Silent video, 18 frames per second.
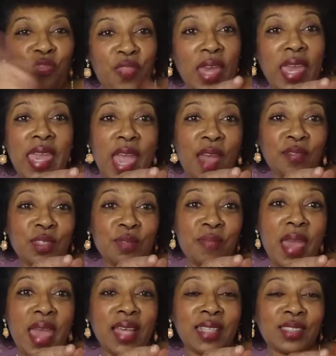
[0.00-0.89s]
they have to
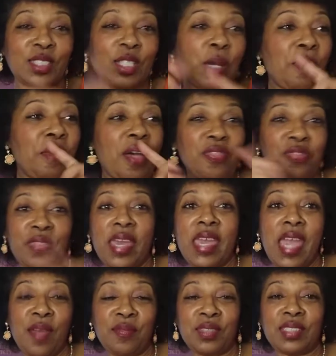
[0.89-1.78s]
mask up,
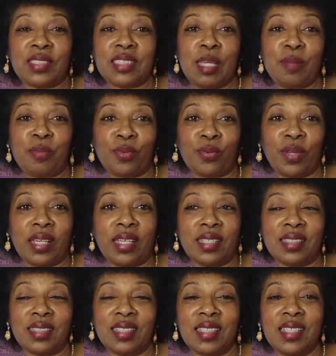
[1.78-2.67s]
they have to
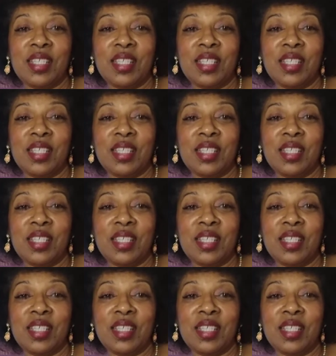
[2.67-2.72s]
separate.